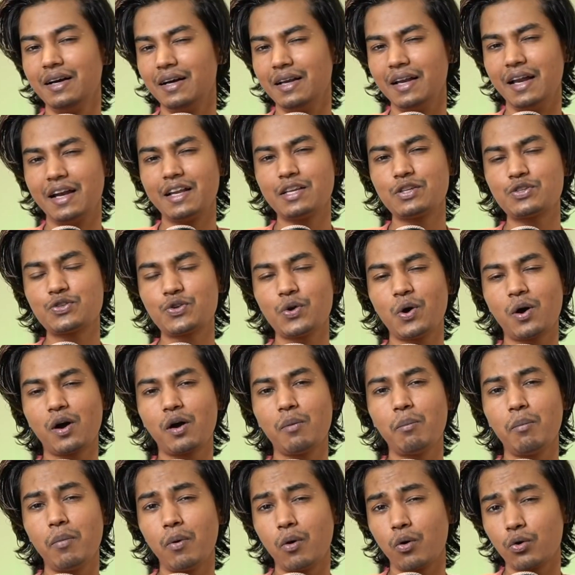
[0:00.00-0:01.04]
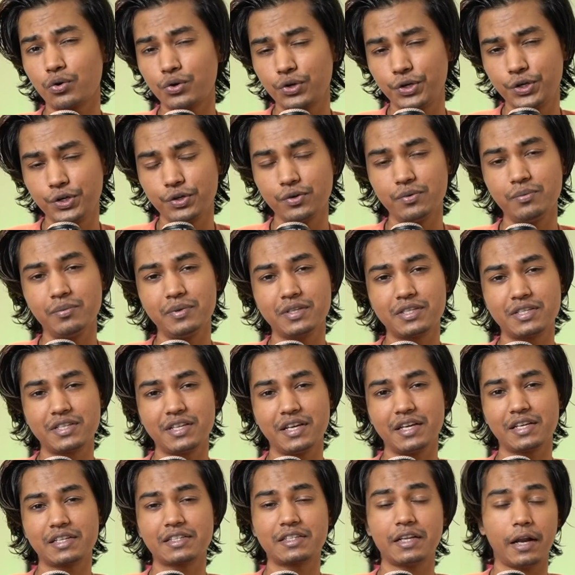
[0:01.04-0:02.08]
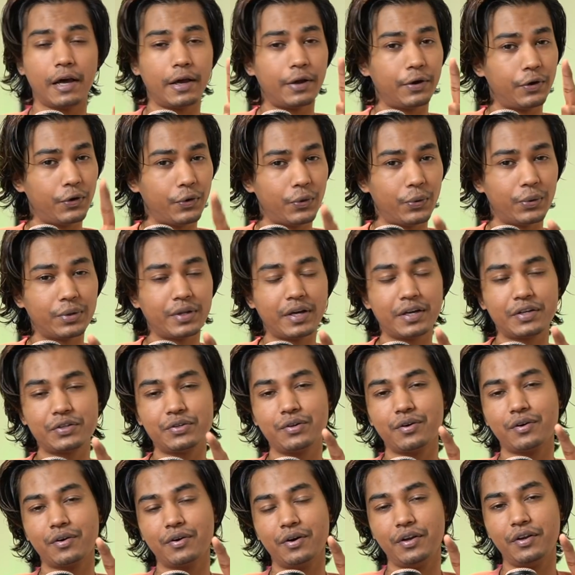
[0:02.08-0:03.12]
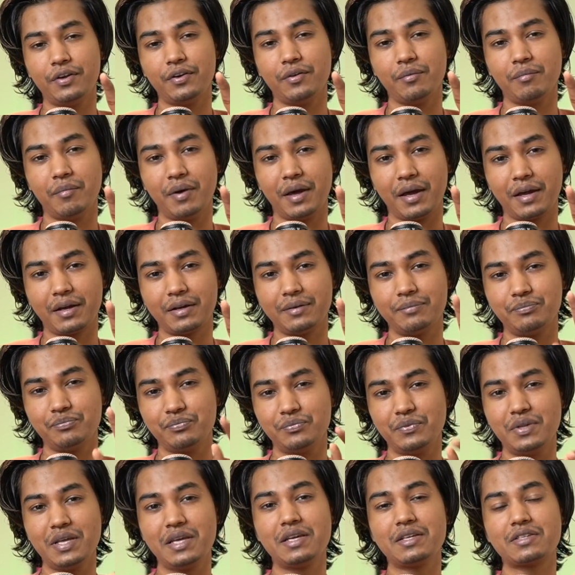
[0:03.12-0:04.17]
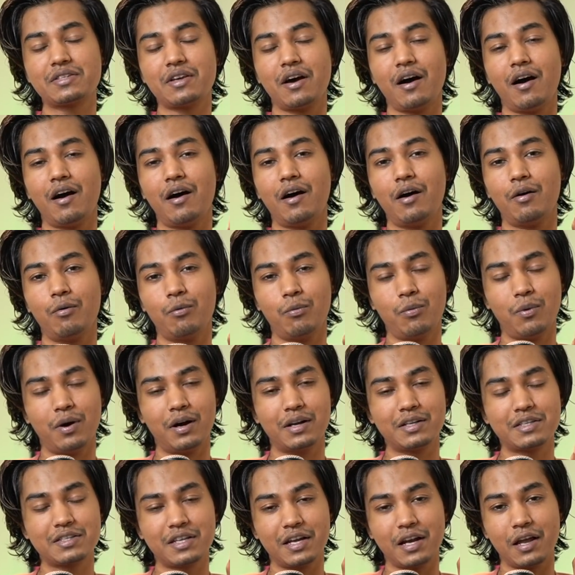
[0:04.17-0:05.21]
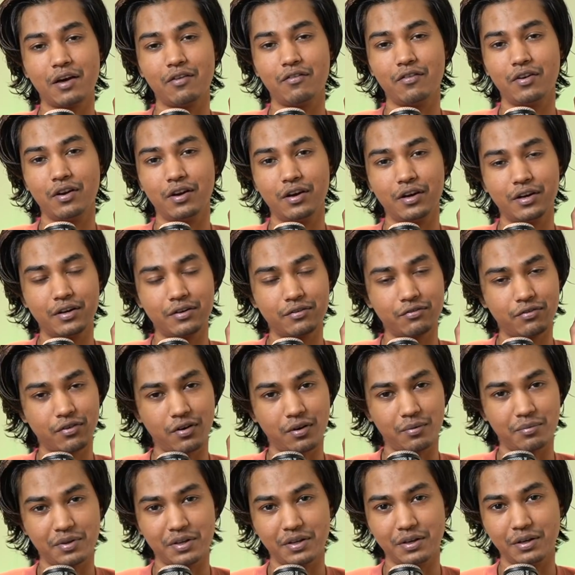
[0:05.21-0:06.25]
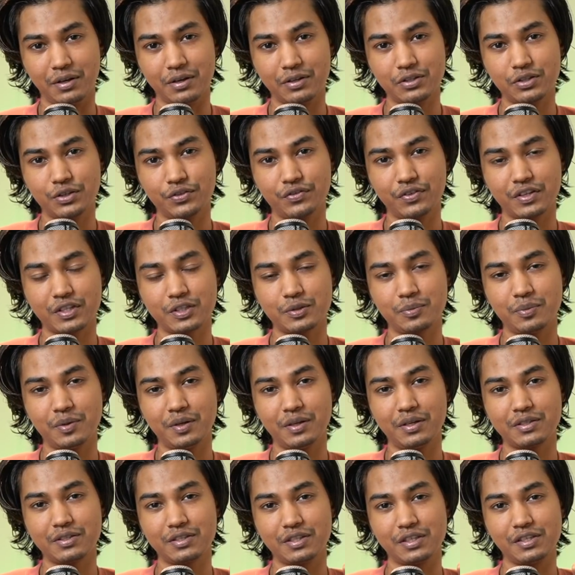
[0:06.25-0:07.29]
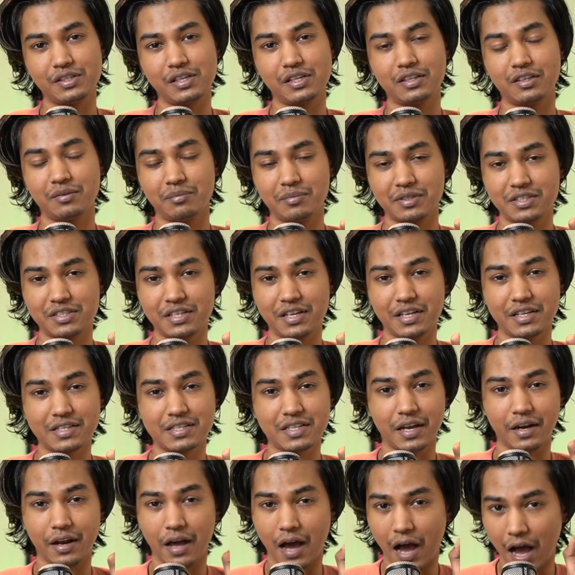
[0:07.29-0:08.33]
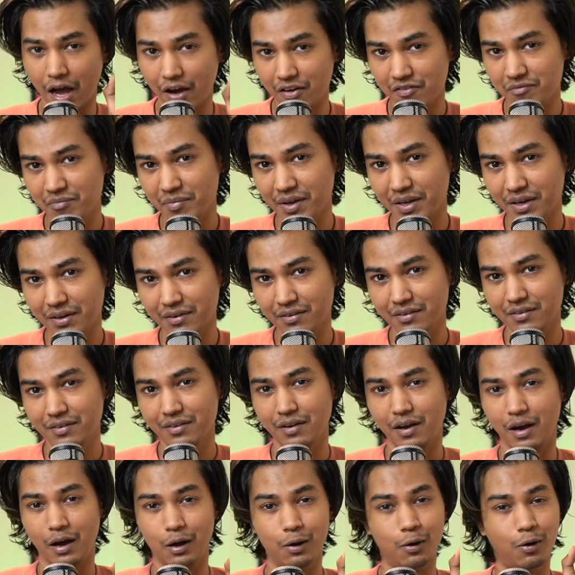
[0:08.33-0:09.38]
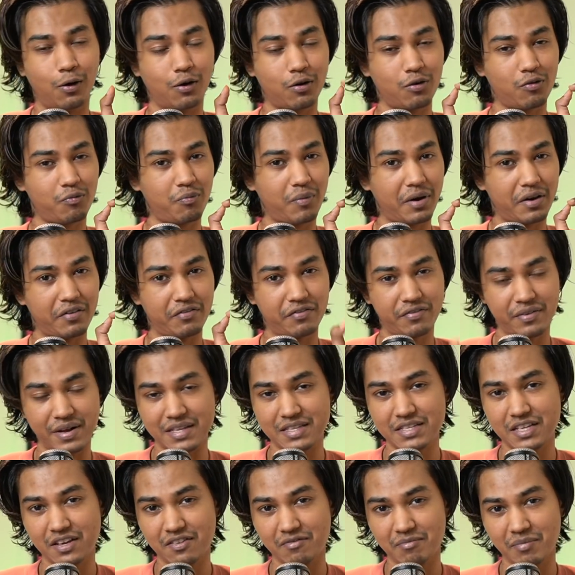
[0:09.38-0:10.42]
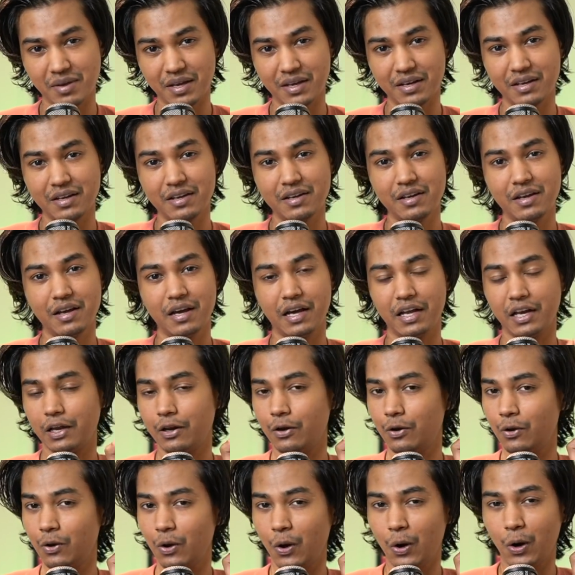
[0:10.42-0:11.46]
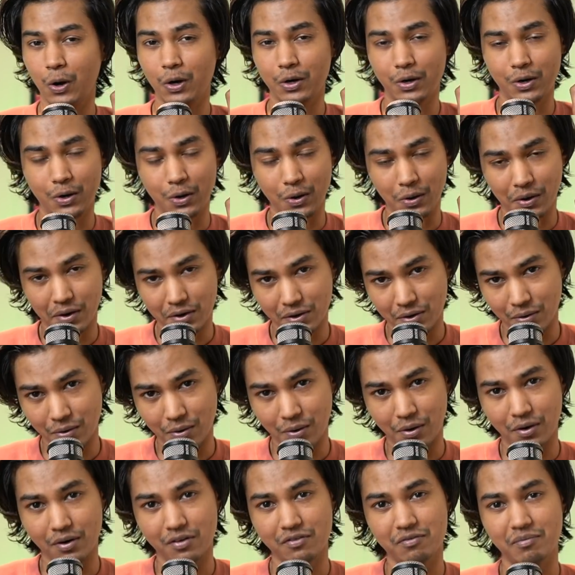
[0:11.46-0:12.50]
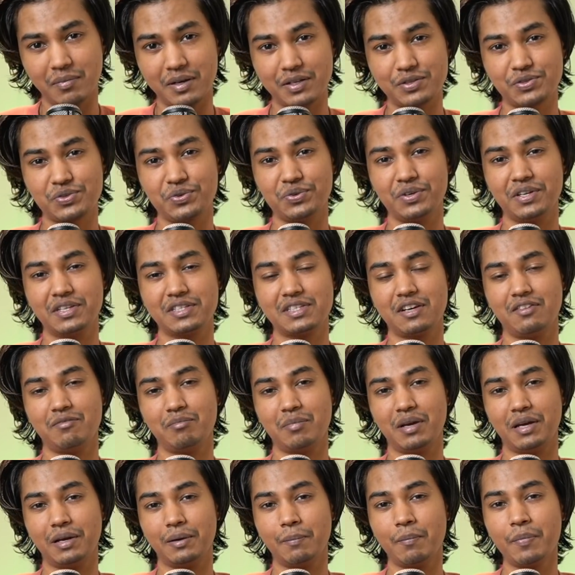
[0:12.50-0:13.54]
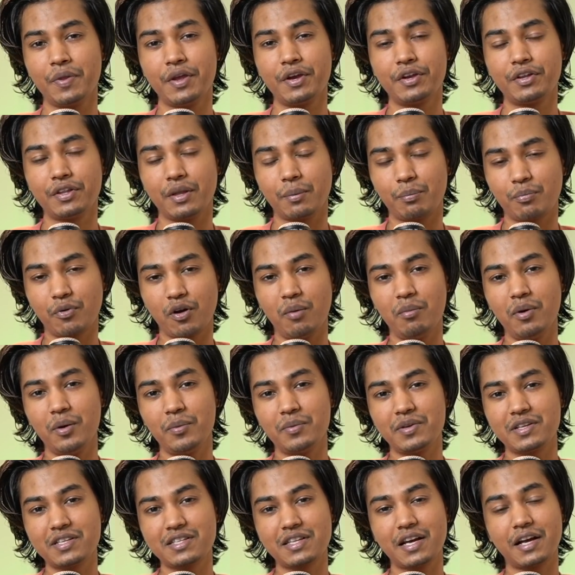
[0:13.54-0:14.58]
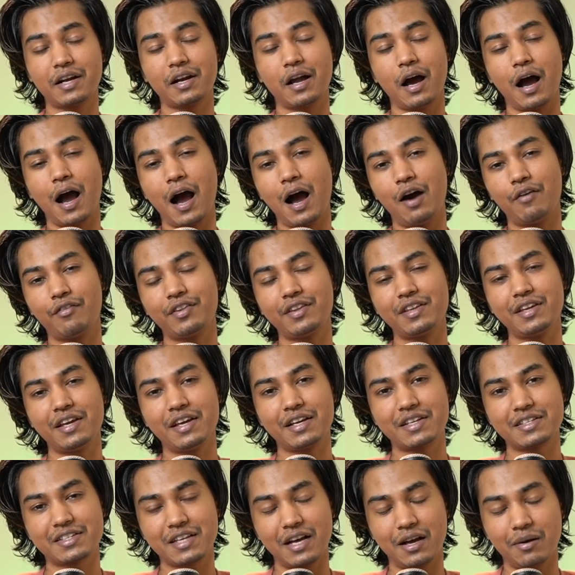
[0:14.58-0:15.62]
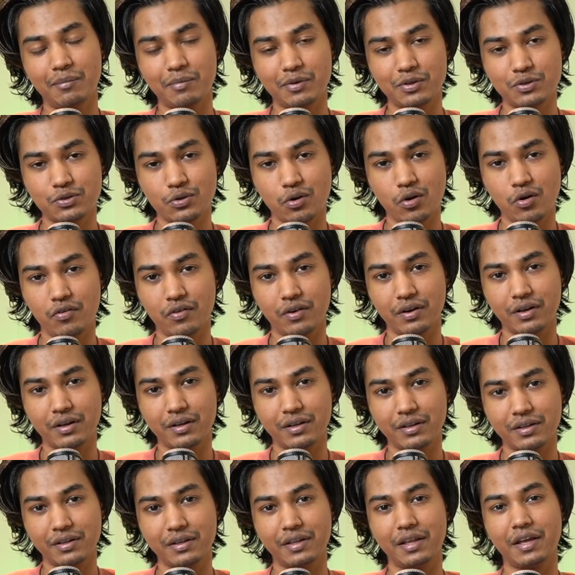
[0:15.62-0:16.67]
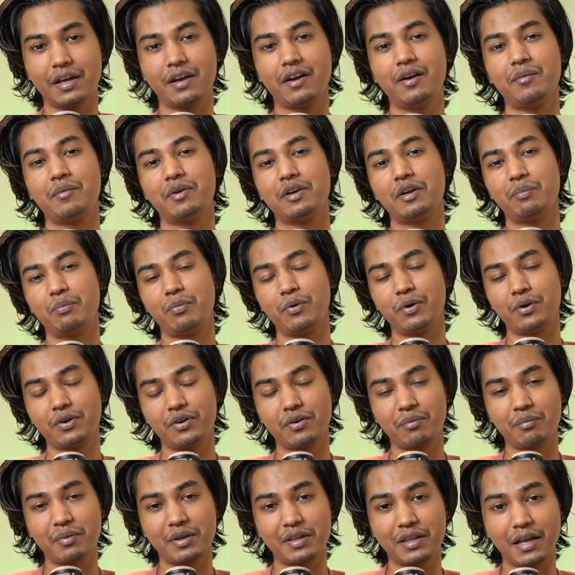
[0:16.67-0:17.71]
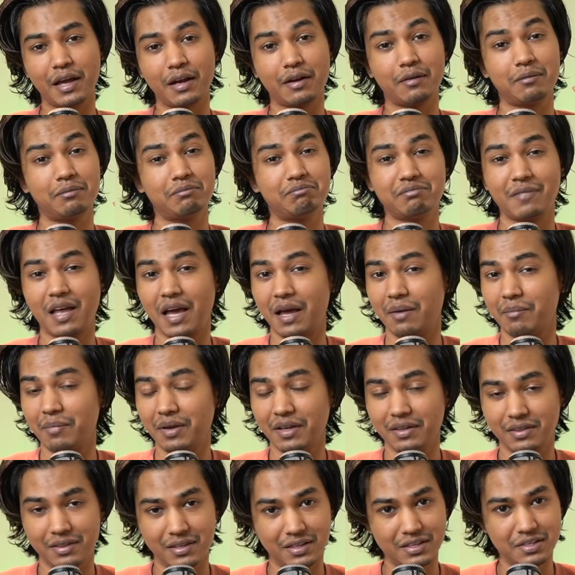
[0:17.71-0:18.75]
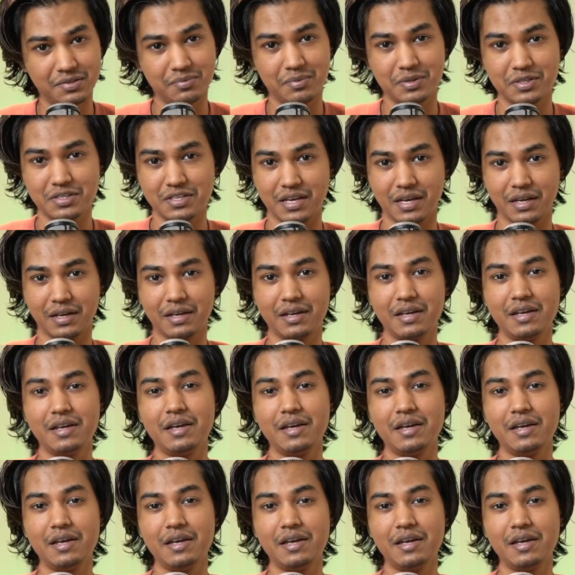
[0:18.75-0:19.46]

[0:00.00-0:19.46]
Let us talk about two mistakes that I know that you're going to make. These are ones that I've learned from years of experience. These are the mistakes that I've made, a lot of my friends have made, and a lot of my students have made. The problem is that after the exam is over, they come and report to me that I made this mistake.